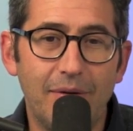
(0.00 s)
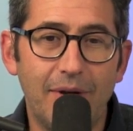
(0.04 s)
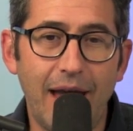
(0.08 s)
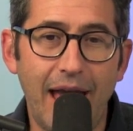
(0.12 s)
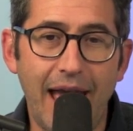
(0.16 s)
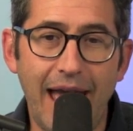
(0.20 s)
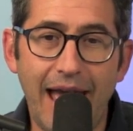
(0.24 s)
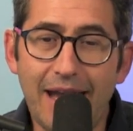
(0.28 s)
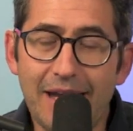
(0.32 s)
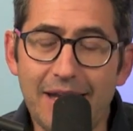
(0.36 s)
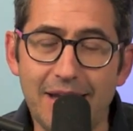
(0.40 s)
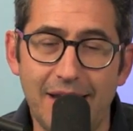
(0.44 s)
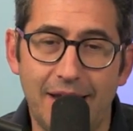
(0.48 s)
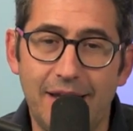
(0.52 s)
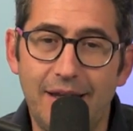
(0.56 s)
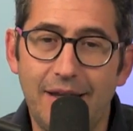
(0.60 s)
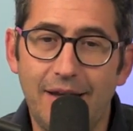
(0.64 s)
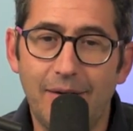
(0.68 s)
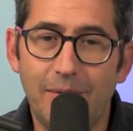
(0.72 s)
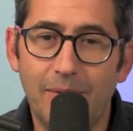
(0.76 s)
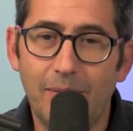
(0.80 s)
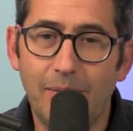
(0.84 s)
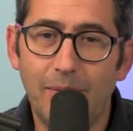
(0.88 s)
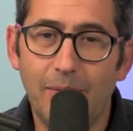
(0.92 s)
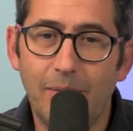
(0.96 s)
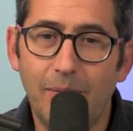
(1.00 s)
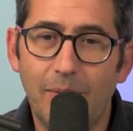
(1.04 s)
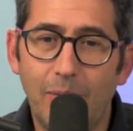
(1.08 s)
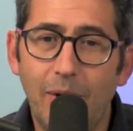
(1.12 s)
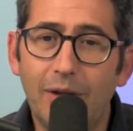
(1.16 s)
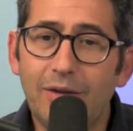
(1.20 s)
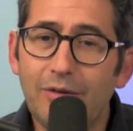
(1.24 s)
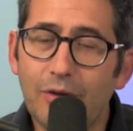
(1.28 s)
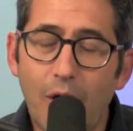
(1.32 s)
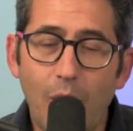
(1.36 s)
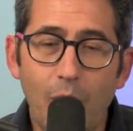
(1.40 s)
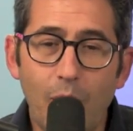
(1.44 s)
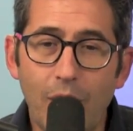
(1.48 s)
Andy,
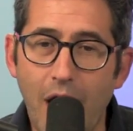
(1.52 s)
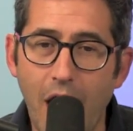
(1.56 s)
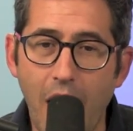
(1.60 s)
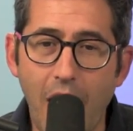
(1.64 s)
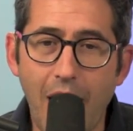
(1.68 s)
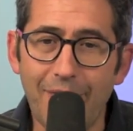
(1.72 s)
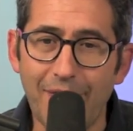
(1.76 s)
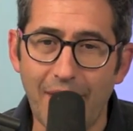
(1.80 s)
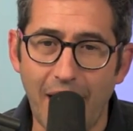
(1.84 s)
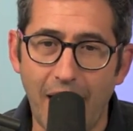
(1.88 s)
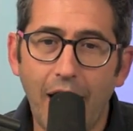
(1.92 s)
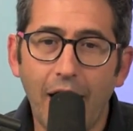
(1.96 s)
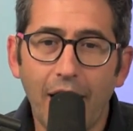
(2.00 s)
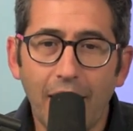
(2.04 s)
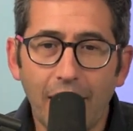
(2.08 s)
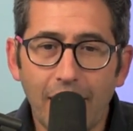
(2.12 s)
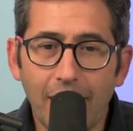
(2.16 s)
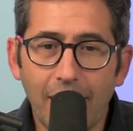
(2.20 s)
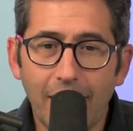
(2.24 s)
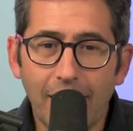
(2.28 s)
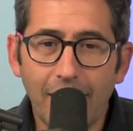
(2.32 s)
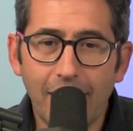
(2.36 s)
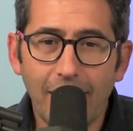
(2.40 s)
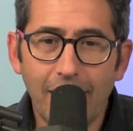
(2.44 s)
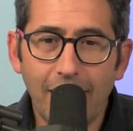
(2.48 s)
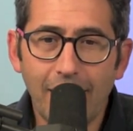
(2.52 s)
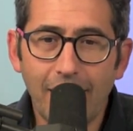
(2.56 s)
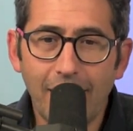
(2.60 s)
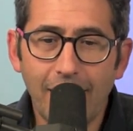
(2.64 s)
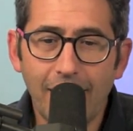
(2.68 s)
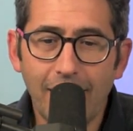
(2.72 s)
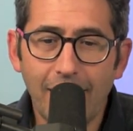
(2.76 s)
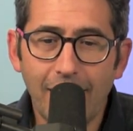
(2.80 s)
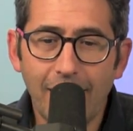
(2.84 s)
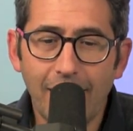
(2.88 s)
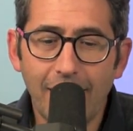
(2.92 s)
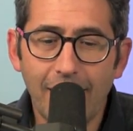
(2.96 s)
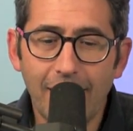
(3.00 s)
what's going on there? Well,
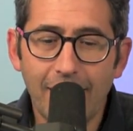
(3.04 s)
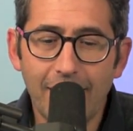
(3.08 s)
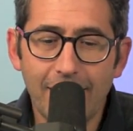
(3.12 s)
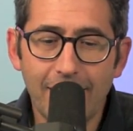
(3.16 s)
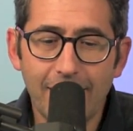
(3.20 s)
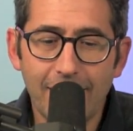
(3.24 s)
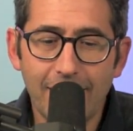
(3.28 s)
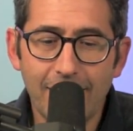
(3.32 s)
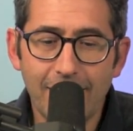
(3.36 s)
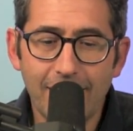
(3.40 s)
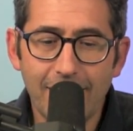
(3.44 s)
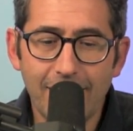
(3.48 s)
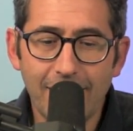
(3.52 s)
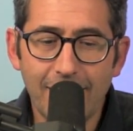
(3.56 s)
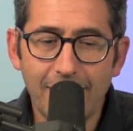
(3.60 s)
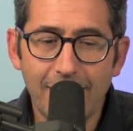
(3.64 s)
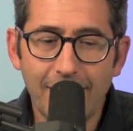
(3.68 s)
well, here's the thing.